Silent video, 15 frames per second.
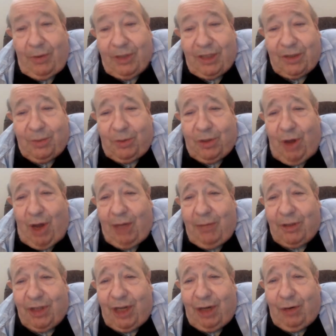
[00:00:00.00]
Since we're talking
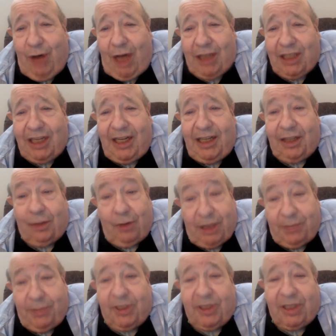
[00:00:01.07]
about generosity and
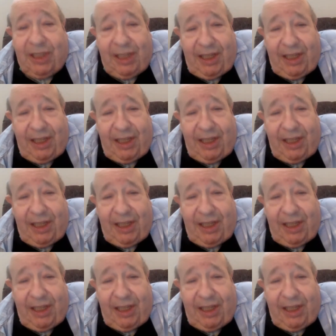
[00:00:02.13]
Christmas,